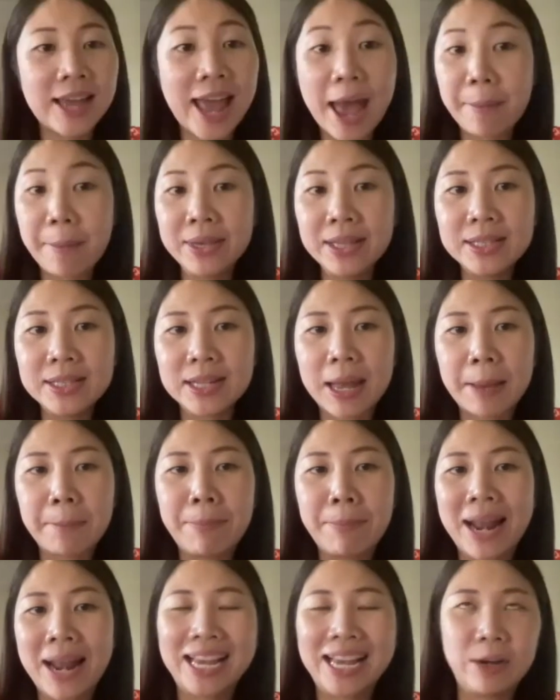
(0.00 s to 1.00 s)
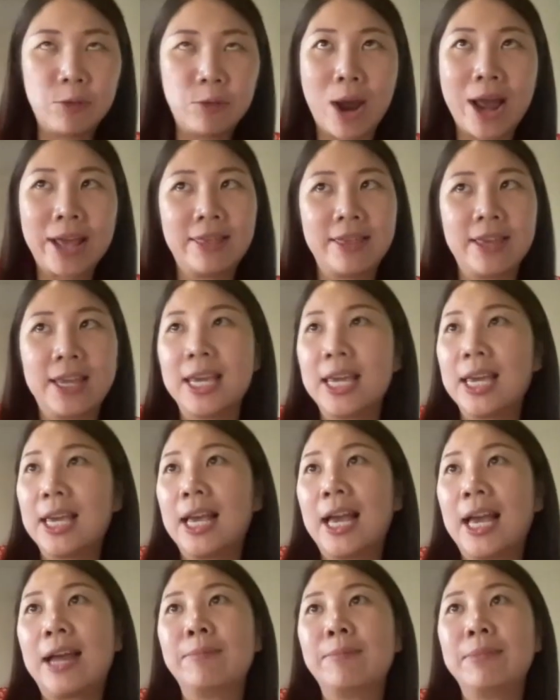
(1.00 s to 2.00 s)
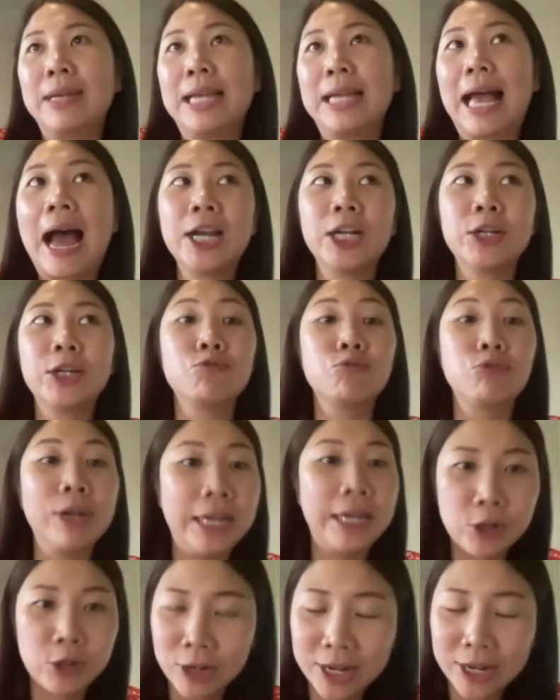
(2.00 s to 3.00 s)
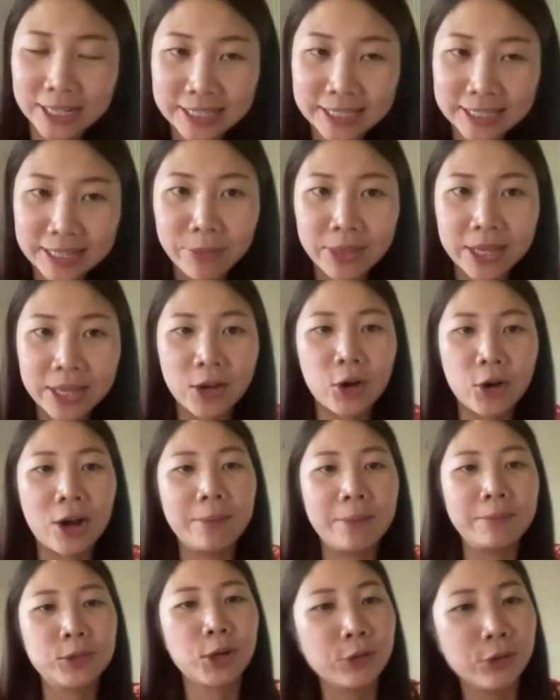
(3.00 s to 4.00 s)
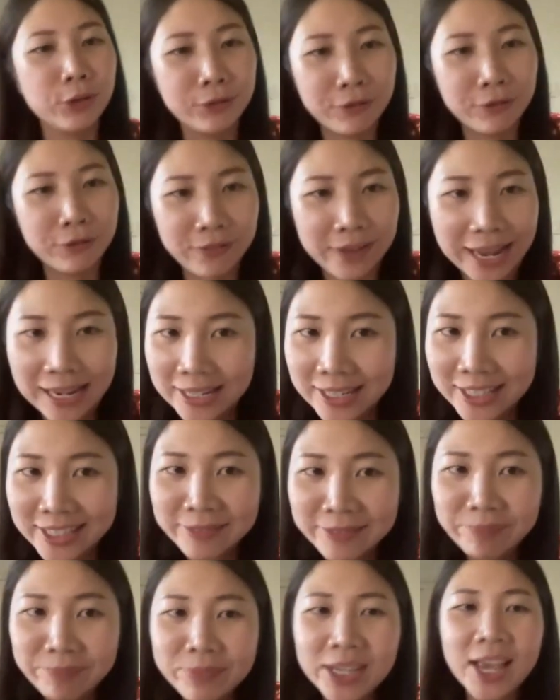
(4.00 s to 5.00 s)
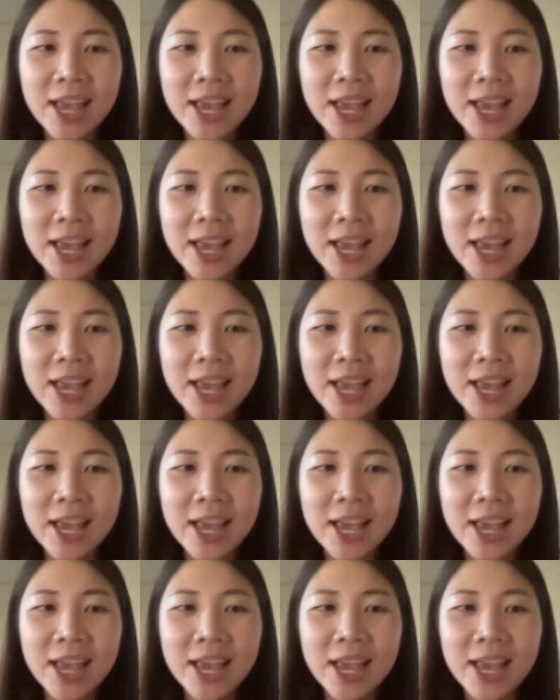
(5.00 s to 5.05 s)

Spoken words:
habits, like black and white thinking. I'm either really good at something or I'm total failure.